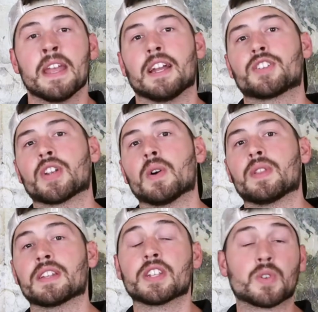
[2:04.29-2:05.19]
And so
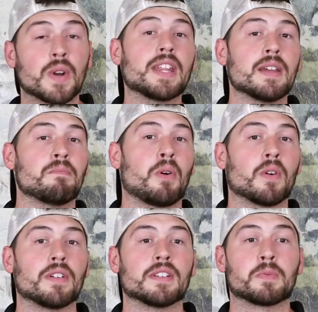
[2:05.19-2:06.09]
this is really
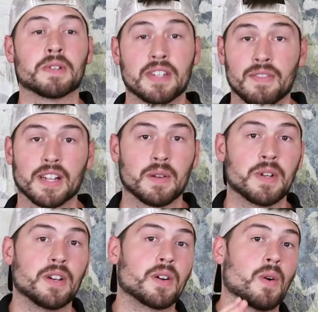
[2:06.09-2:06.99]
important, specifically
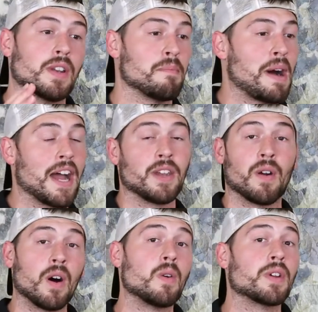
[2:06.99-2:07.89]
when you're going to buy
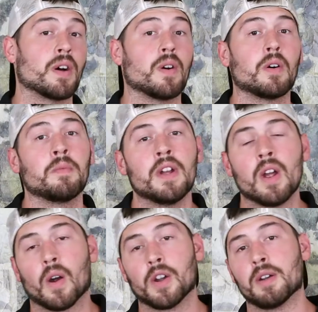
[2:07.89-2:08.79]
your own home
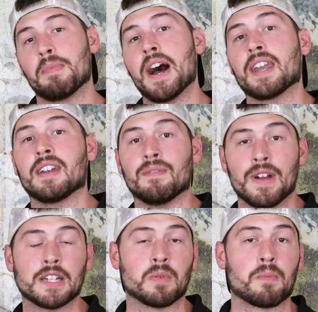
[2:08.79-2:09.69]
or you're buying an
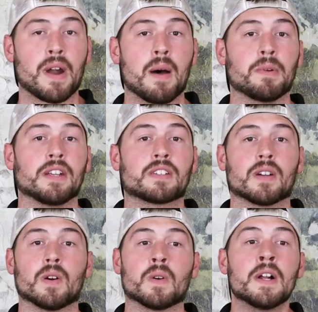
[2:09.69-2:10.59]
investment property.
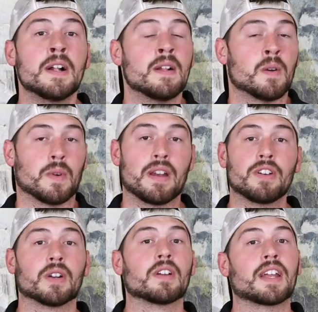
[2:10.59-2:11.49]
So whenever
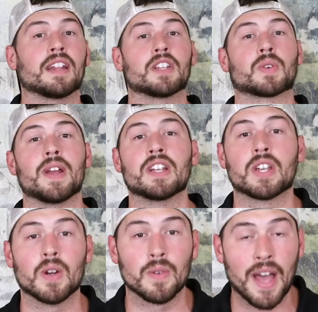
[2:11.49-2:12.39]
you're looking at this
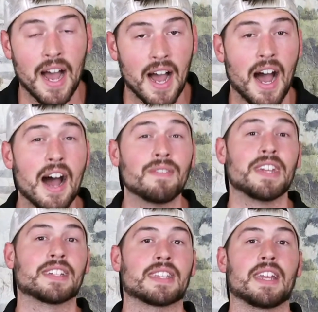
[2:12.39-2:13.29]
ratio, the
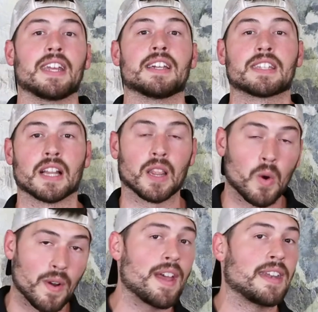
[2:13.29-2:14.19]
obvious thing is the
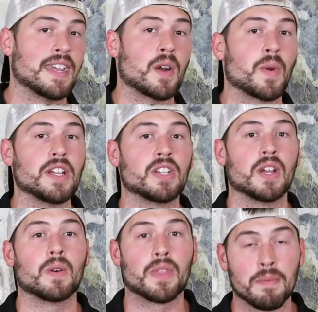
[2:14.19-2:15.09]
lower that debt
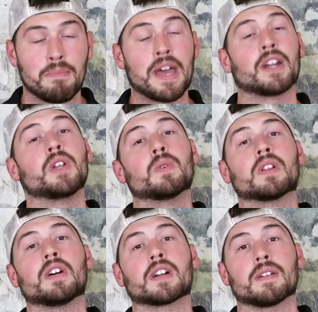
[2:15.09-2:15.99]
ratio, the better you
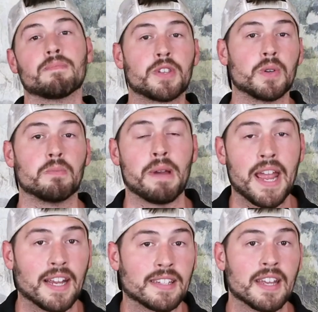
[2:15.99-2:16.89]
look to
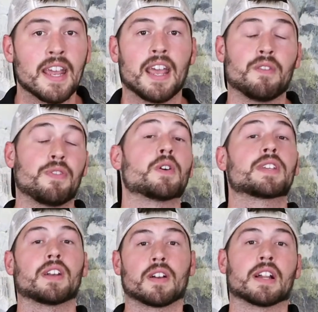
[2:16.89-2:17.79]
banks and folks
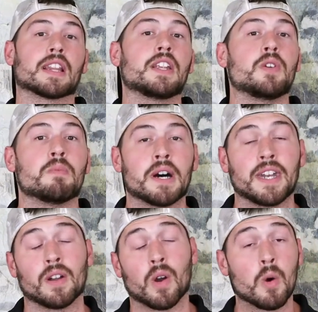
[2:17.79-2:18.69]
that are going to lend you
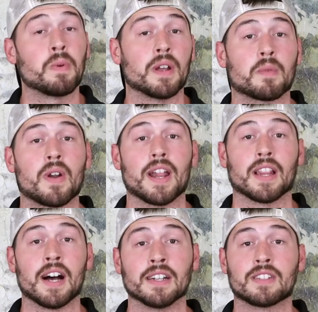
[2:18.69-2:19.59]
money or open up credit
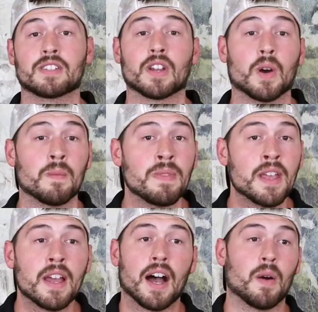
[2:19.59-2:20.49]
lines. So
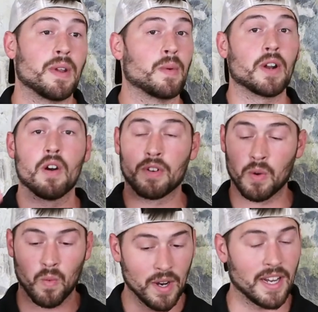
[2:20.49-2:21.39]
we went
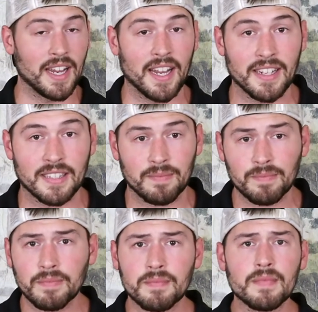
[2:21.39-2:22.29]
over what it is,
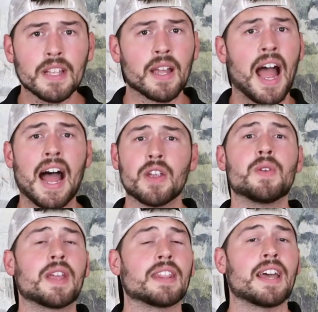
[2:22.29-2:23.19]
how you
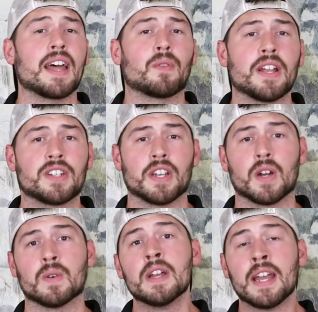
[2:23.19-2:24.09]
get that
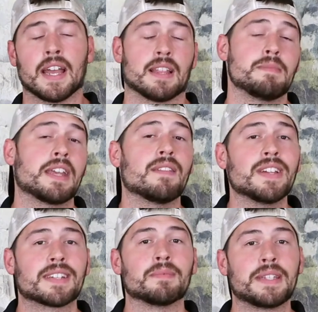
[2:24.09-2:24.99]
ratio, and let me give
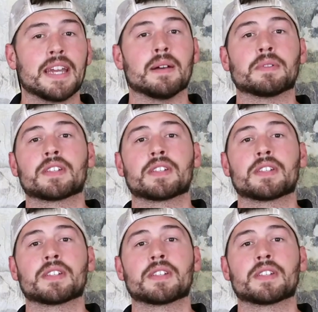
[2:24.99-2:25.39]
you some tips.